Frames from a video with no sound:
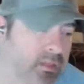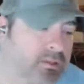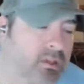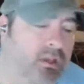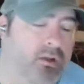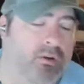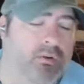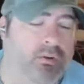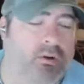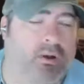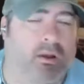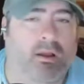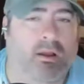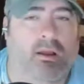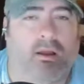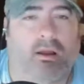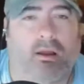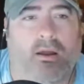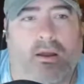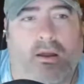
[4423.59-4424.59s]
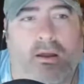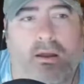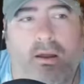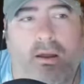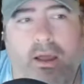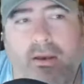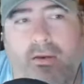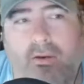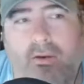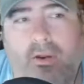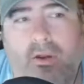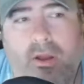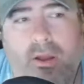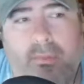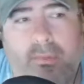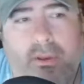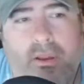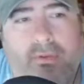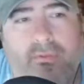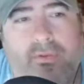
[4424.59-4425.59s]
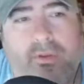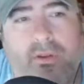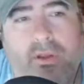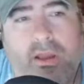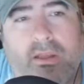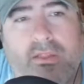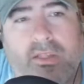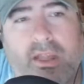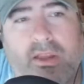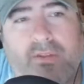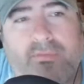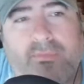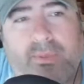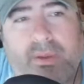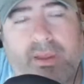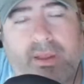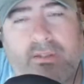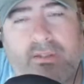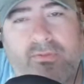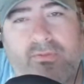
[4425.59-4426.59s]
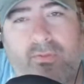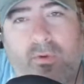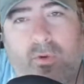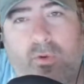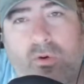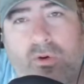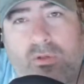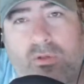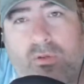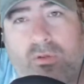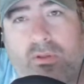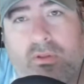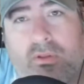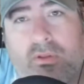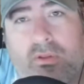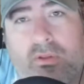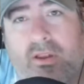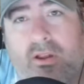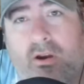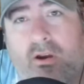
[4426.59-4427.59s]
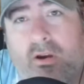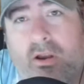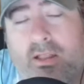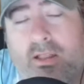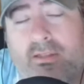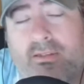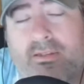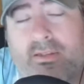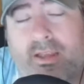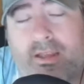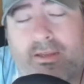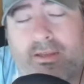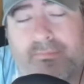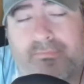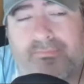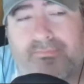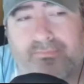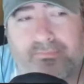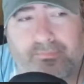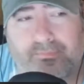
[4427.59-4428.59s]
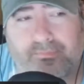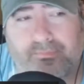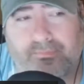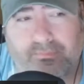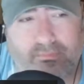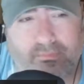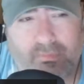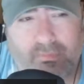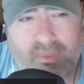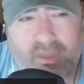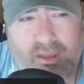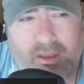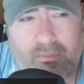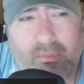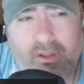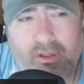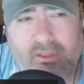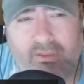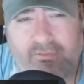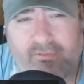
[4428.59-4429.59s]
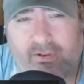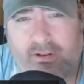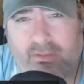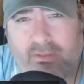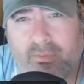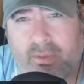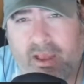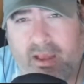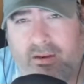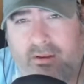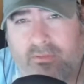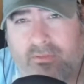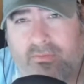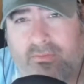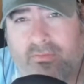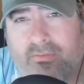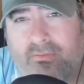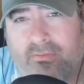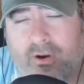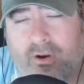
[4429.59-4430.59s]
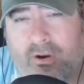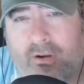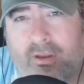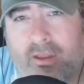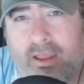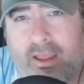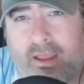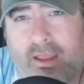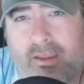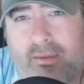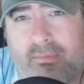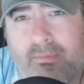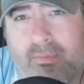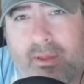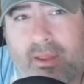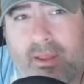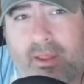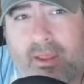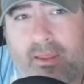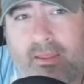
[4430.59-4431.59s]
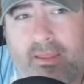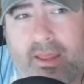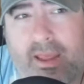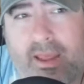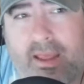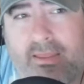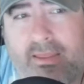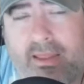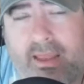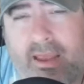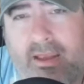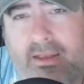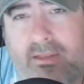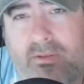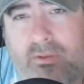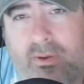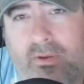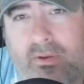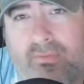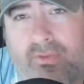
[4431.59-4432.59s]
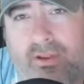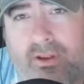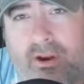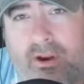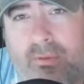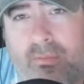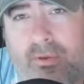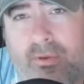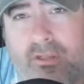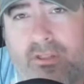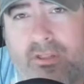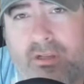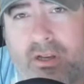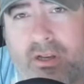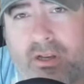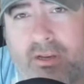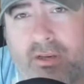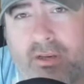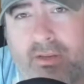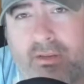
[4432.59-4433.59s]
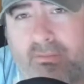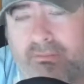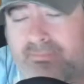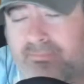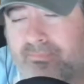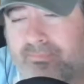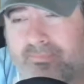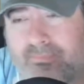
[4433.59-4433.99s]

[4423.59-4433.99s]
So I don't know how many of you guys have PS4s with a VR headset, but the first Battlefront game that had the X-Wing VR mission on it,